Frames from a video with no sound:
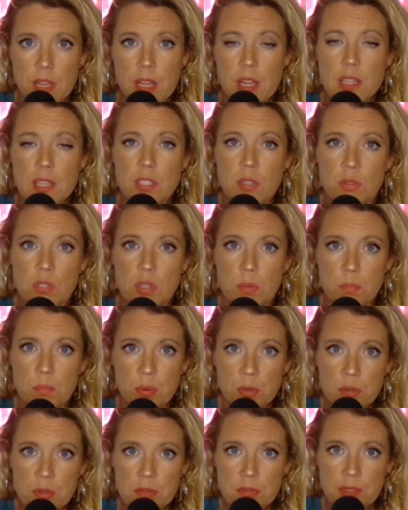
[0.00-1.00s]
So to
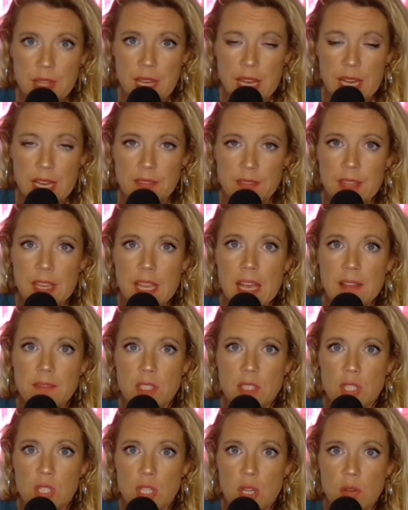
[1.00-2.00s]
prove that, they have
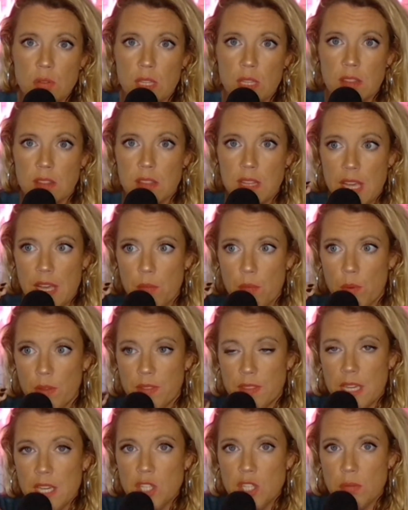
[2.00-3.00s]
to show that with
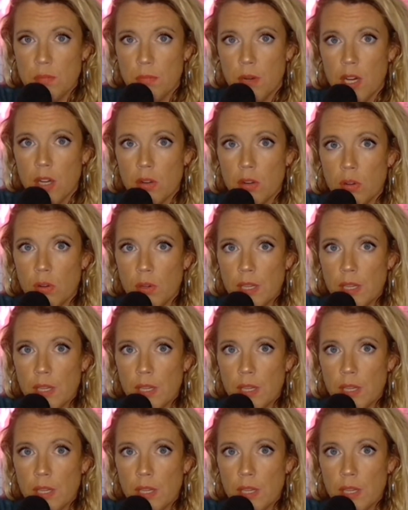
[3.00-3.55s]
each model,